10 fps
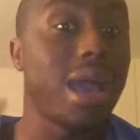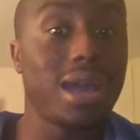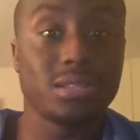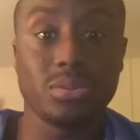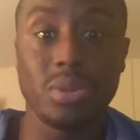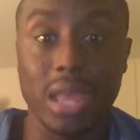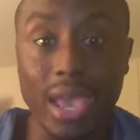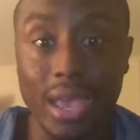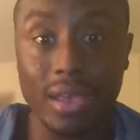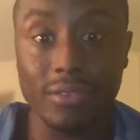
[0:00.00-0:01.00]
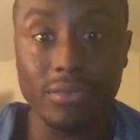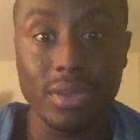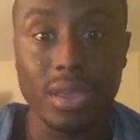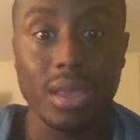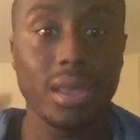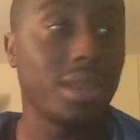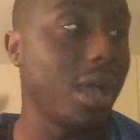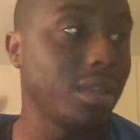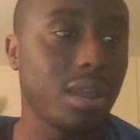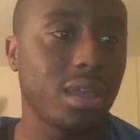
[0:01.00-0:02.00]
I do laugh.
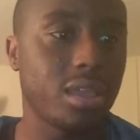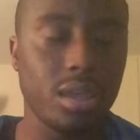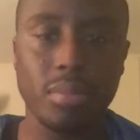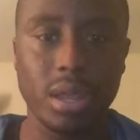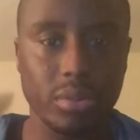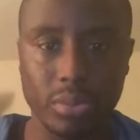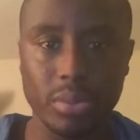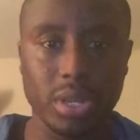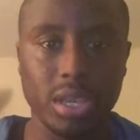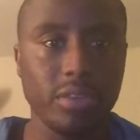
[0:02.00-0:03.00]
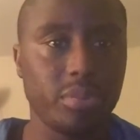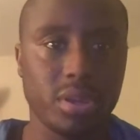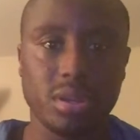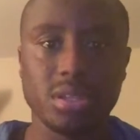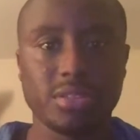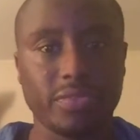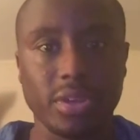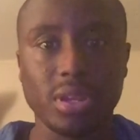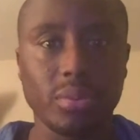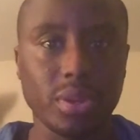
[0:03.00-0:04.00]
Not that I care about it when we leave, but it is
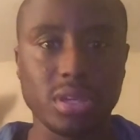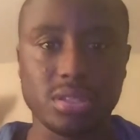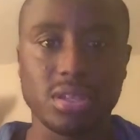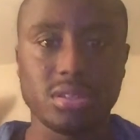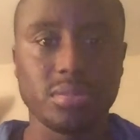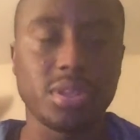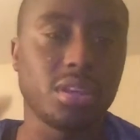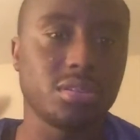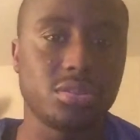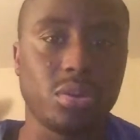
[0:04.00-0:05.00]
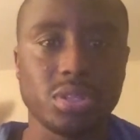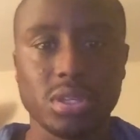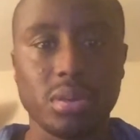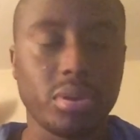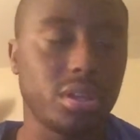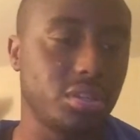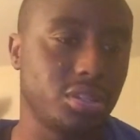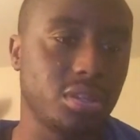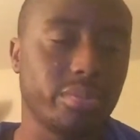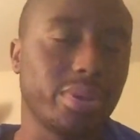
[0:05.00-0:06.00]
funny when they say something insulting about
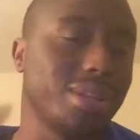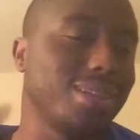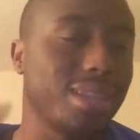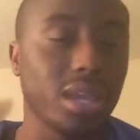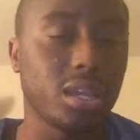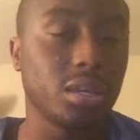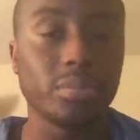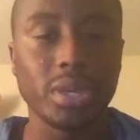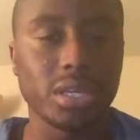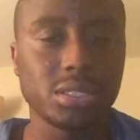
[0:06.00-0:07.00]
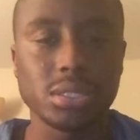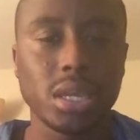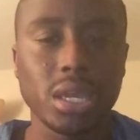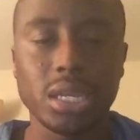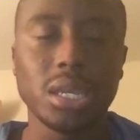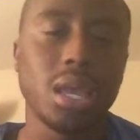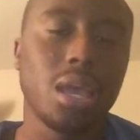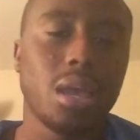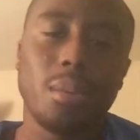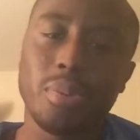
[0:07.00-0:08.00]
each other. But that could be instigating.
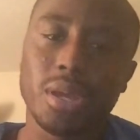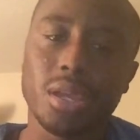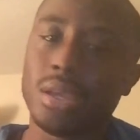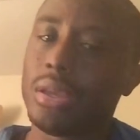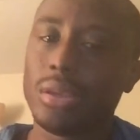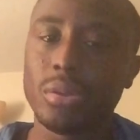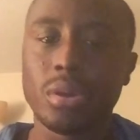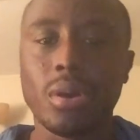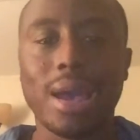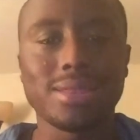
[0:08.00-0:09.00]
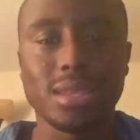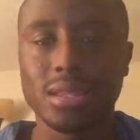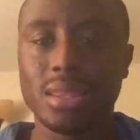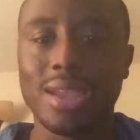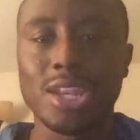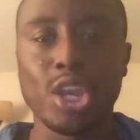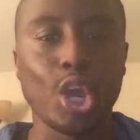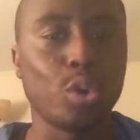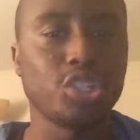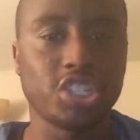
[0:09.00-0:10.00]
But, I think they
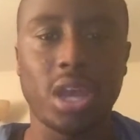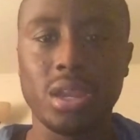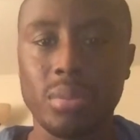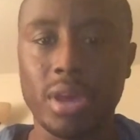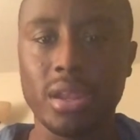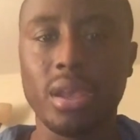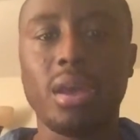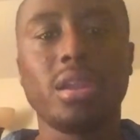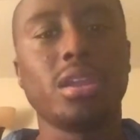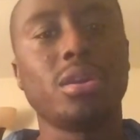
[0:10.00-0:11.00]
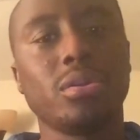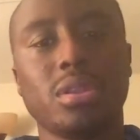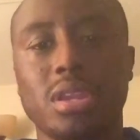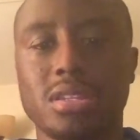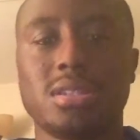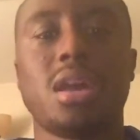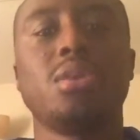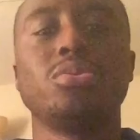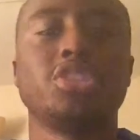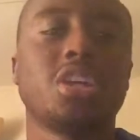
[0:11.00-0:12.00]
know Shawnee by now, and they know that that's
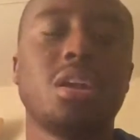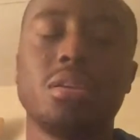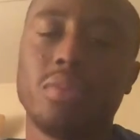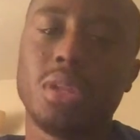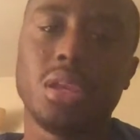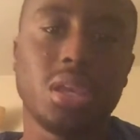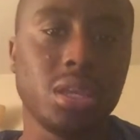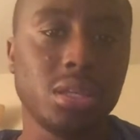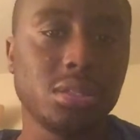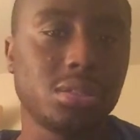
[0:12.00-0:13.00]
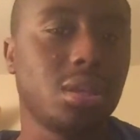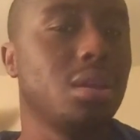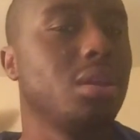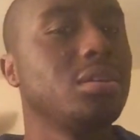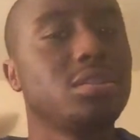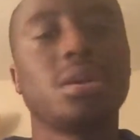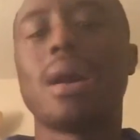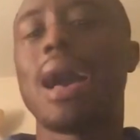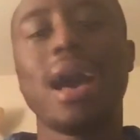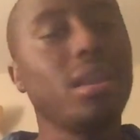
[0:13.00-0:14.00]
not who Shawnee really is.
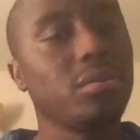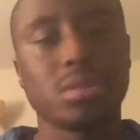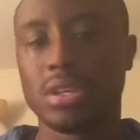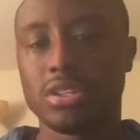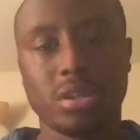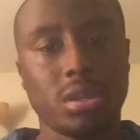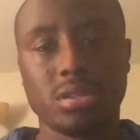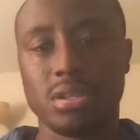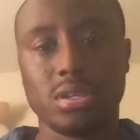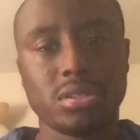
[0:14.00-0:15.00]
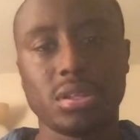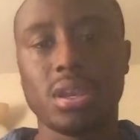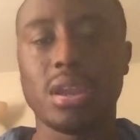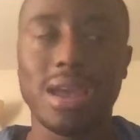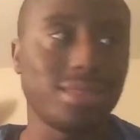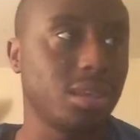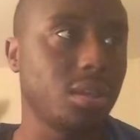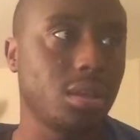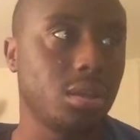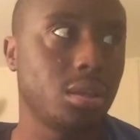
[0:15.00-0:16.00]
So I don't think Shawnee's an instigator. I
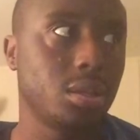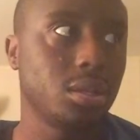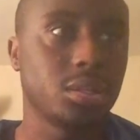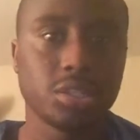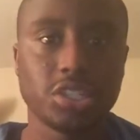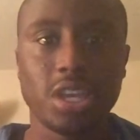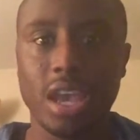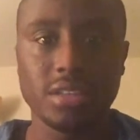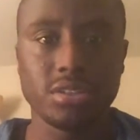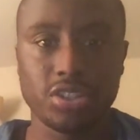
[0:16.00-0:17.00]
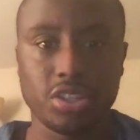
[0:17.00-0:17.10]
think she has a